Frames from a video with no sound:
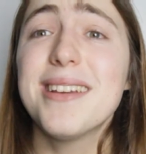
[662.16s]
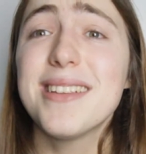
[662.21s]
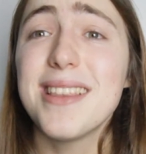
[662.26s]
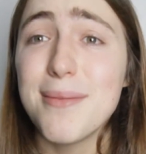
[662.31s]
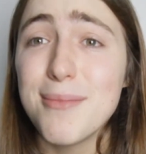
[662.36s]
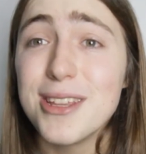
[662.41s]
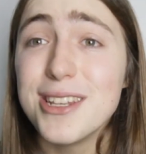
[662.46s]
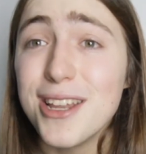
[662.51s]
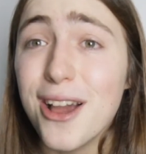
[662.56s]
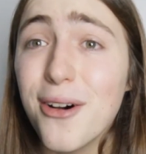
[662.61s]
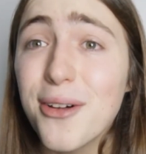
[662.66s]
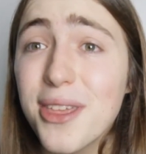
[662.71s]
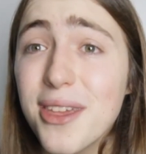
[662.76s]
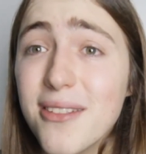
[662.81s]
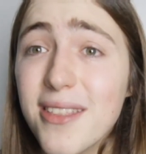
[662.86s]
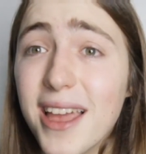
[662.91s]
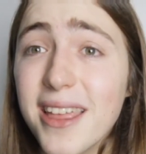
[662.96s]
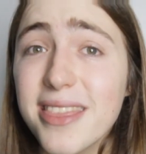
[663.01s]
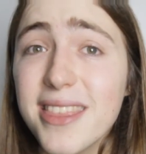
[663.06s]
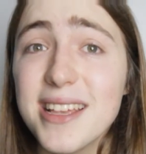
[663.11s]
to let me know that
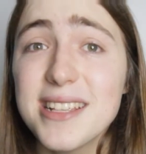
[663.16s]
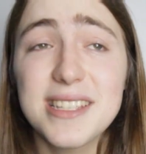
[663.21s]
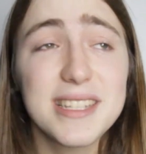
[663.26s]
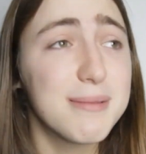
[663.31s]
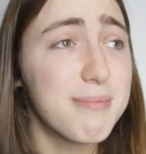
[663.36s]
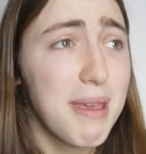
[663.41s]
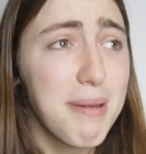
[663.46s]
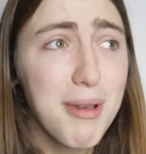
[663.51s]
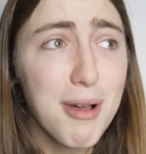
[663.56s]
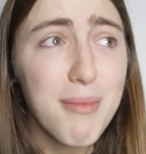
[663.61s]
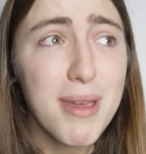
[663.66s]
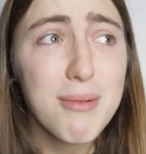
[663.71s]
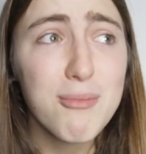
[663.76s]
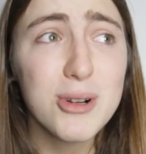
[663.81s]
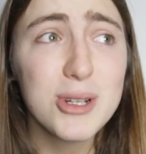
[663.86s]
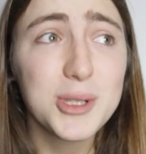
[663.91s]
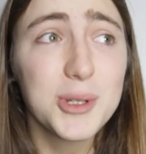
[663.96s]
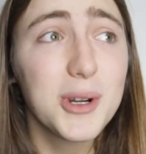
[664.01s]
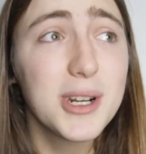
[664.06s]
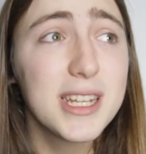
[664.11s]
you like this, because maybe I'll make
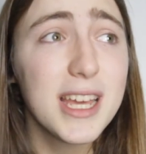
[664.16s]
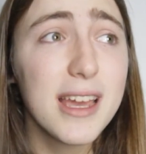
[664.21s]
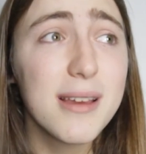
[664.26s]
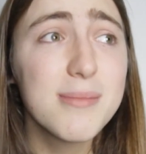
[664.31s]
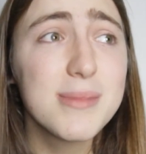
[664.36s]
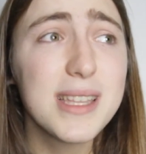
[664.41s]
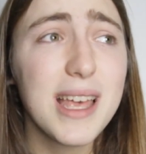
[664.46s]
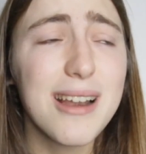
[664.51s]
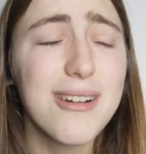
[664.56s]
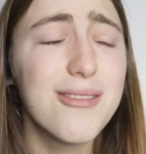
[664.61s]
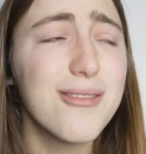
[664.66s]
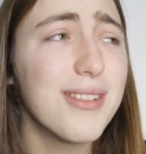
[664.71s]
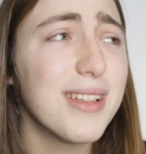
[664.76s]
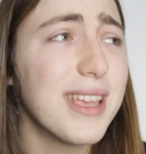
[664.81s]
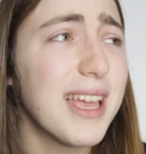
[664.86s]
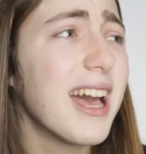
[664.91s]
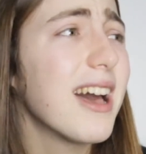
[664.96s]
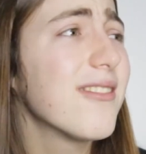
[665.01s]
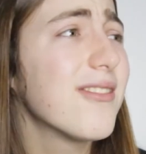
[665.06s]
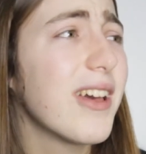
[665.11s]
more story times. I don't
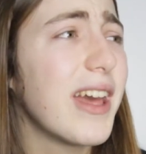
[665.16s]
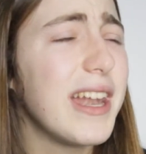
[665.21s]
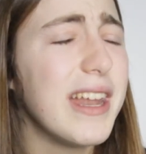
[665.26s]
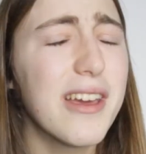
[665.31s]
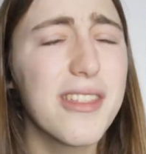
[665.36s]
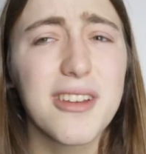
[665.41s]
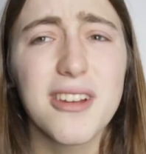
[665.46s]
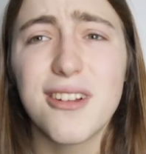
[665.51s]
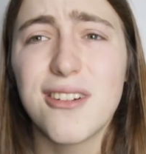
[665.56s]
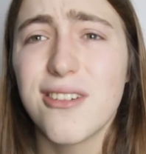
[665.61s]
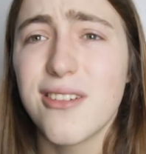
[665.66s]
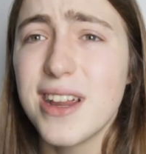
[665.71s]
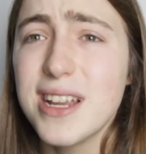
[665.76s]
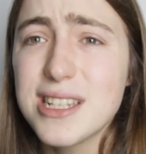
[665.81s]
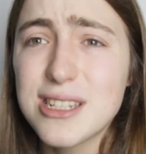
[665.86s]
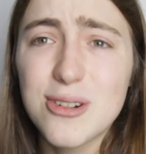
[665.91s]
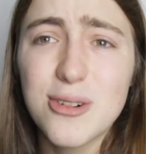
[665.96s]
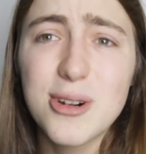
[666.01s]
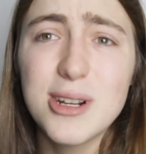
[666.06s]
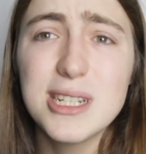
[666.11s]
really have any other
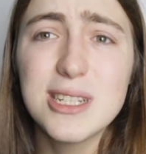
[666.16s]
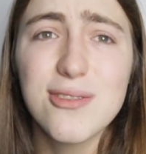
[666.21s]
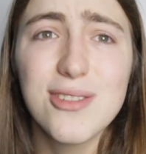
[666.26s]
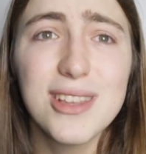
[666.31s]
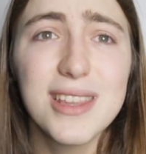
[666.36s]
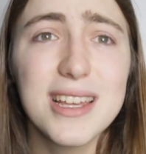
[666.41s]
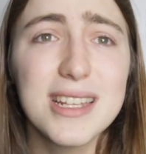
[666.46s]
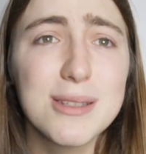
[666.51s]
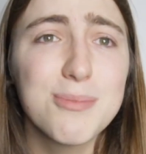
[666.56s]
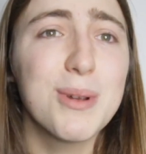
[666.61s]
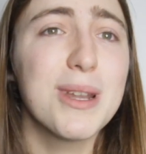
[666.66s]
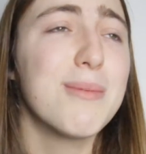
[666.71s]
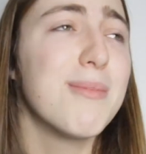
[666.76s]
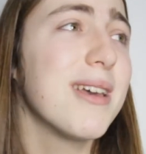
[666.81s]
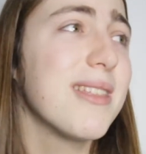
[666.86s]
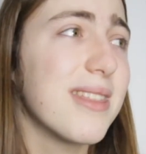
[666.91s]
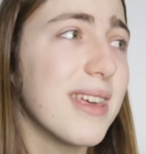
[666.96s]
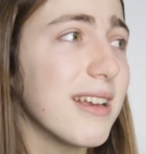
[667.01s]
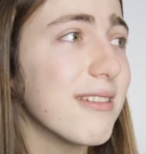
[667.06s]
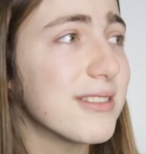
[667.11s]
great stories for this, but I
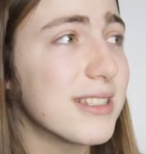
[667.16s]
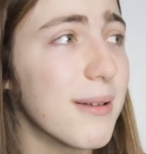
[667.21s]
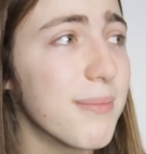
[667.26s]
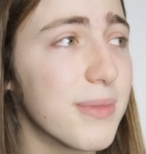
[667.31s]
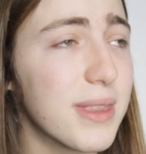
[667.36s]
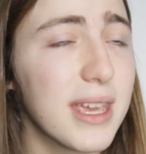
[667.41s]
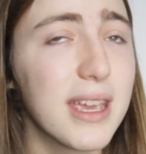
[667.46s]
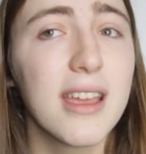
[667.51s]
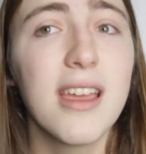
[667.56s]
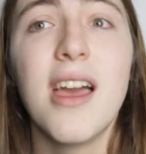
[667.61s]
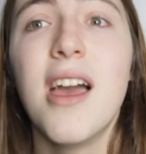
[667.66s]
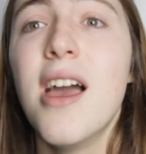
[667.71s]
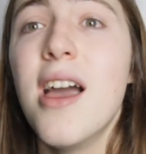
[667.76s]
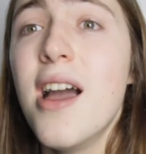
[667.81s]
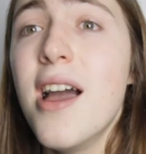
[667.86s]
might think of something.